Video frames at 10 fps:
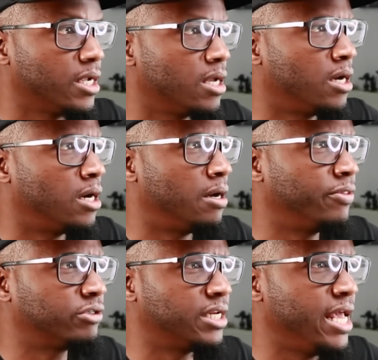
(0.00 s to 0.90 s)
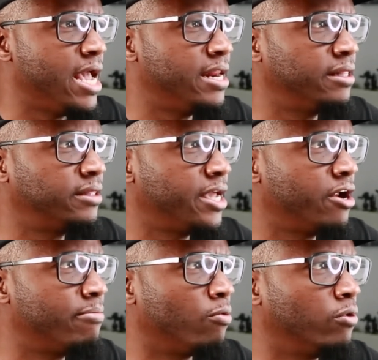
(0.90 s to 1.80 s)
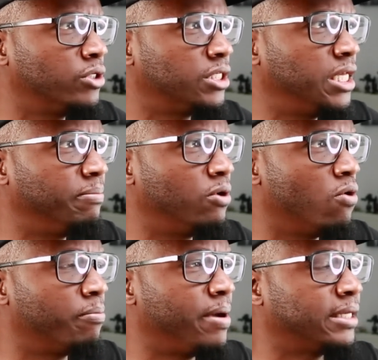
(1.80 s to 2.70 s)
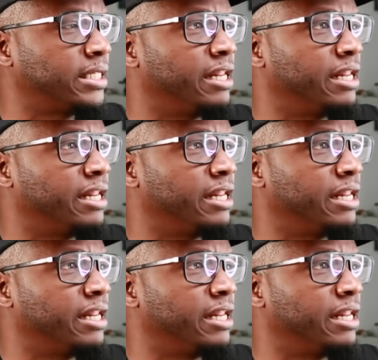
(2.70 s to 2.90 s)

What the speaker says: There's an edit there, but we'll just keep going past that.